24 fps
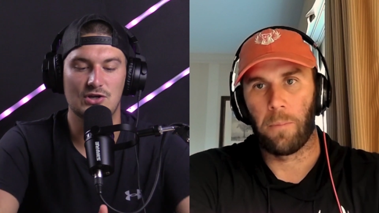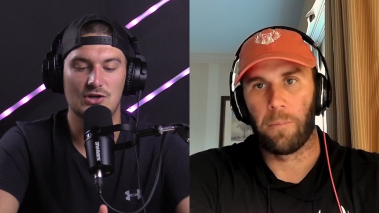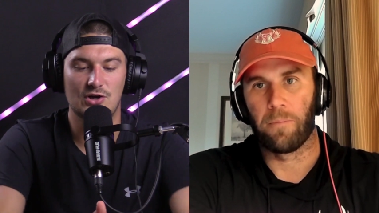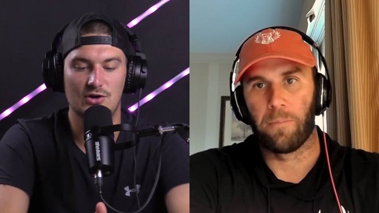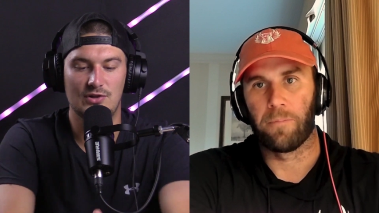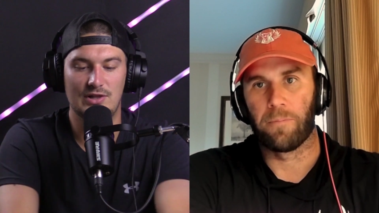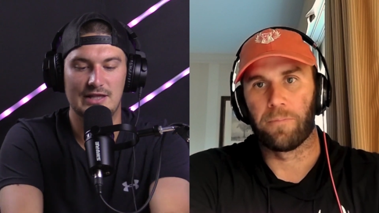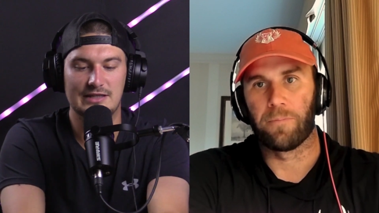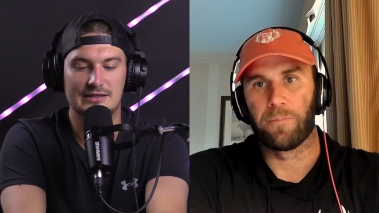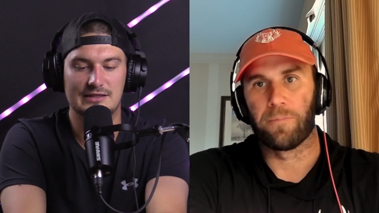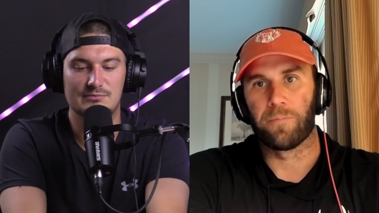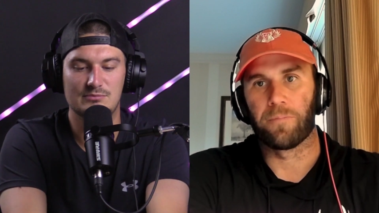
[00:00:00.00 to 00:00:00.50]

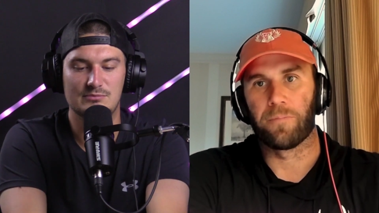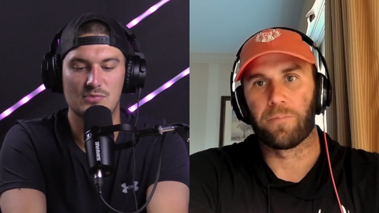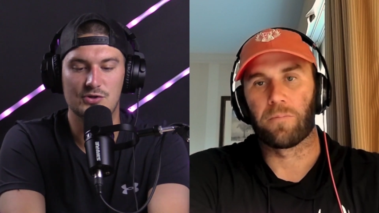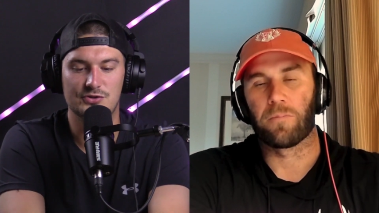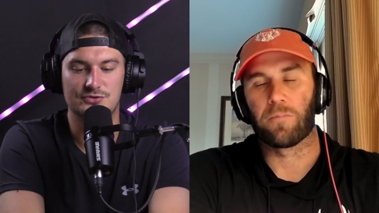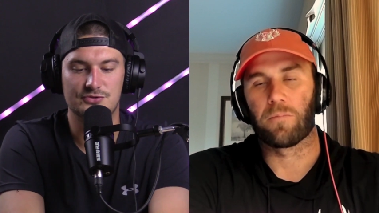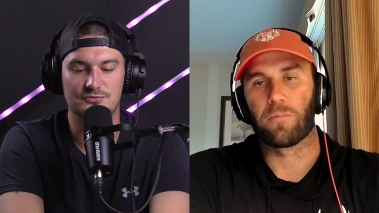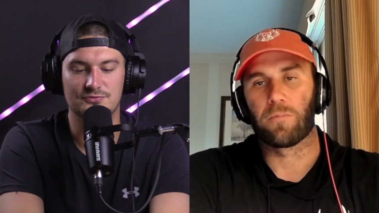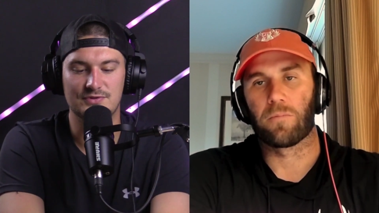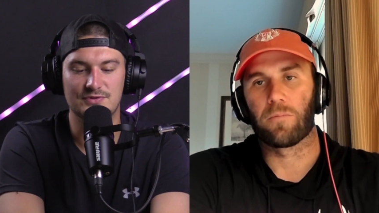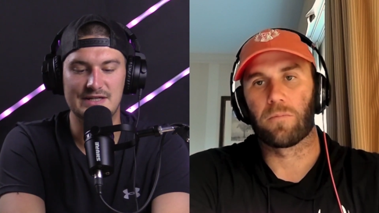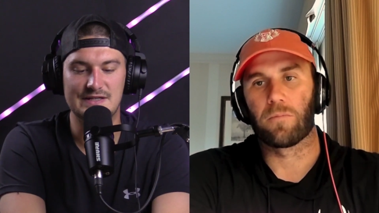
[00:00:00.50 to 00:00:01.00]
Speaker 1: like the most
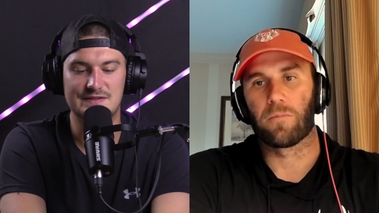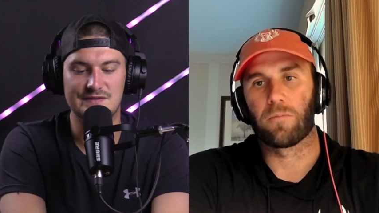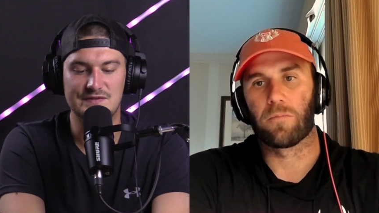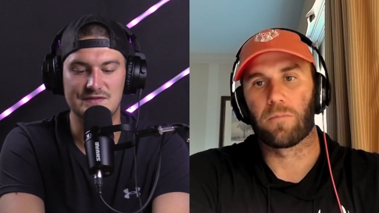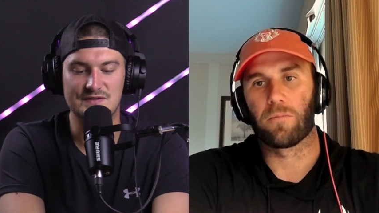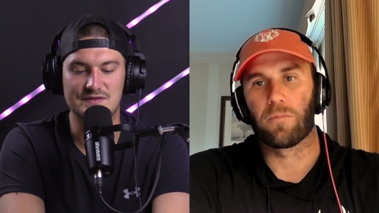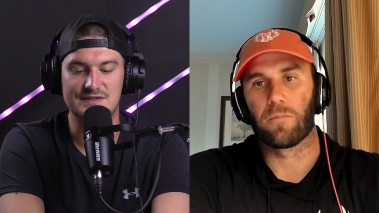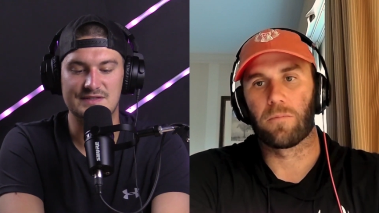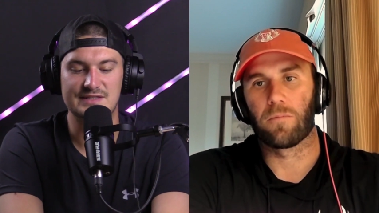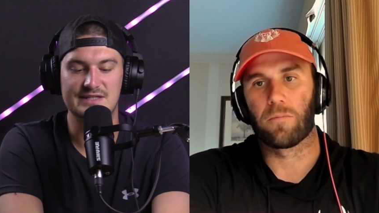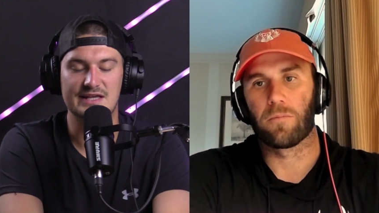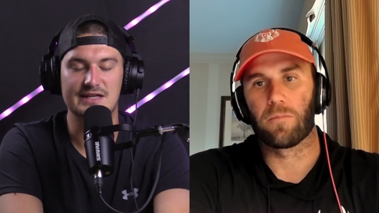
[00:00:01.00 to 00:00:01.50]
recent
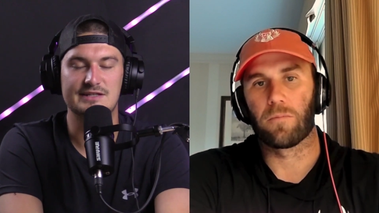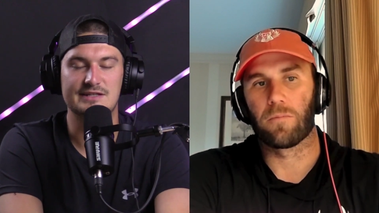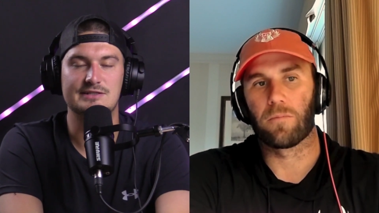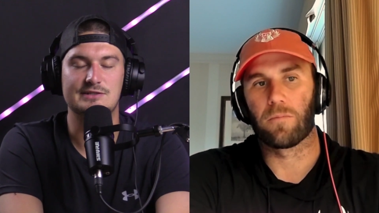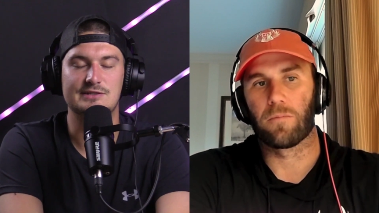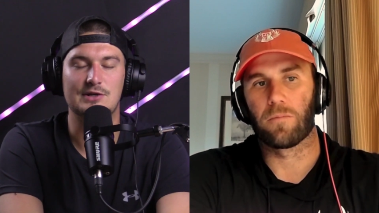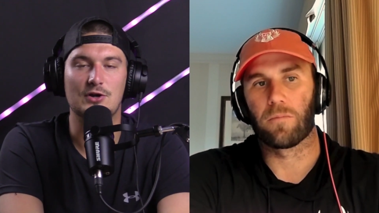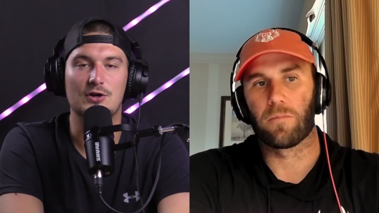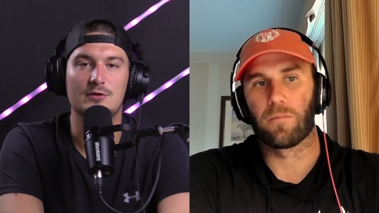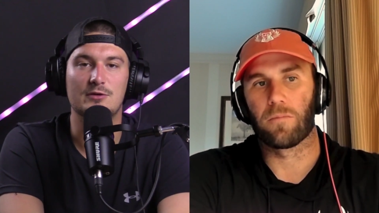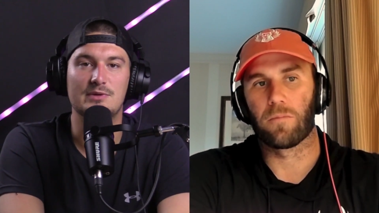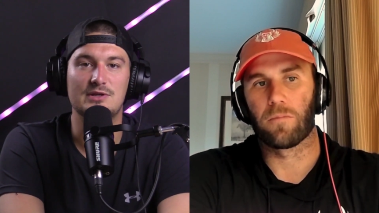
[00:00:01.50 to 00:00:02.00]
six
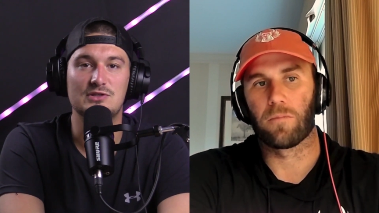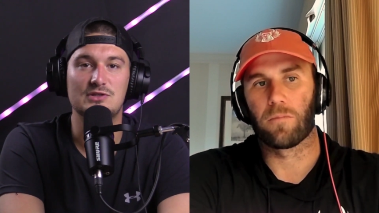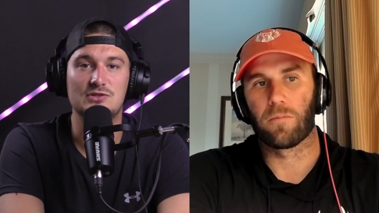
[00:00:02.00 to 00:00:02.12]
tournaments are